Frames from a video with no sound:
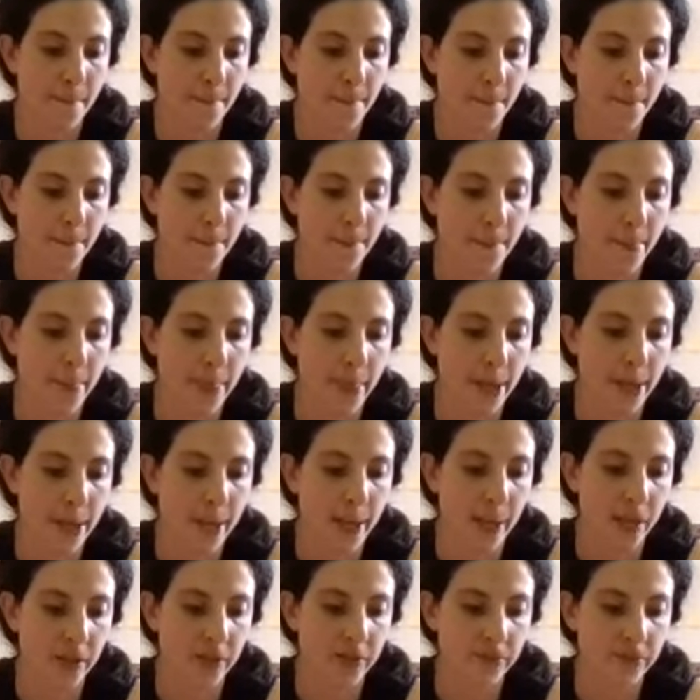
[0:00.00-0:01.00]

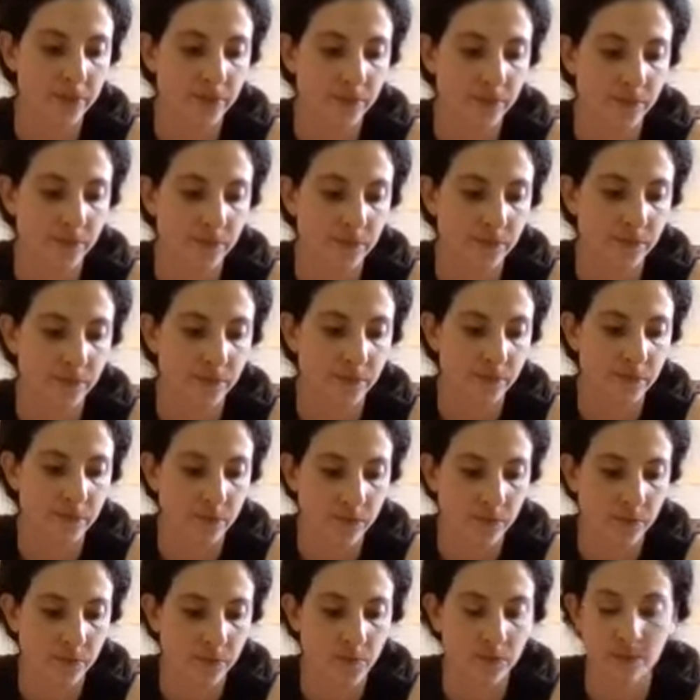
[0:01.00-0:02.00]

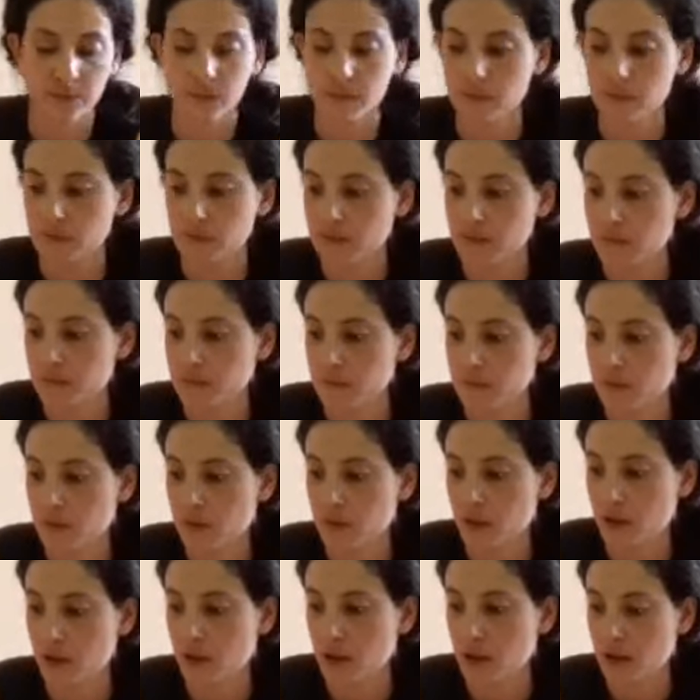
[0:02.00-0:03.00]

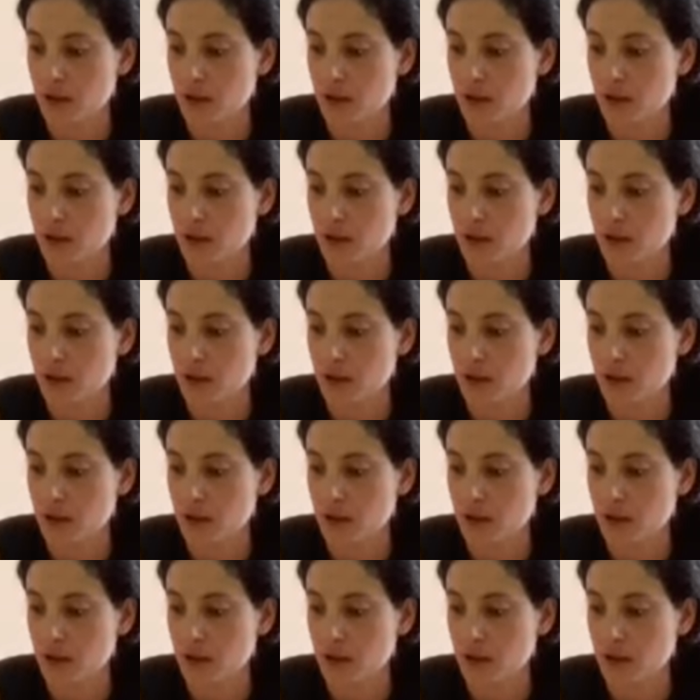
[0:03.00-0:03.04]
Nothing is said.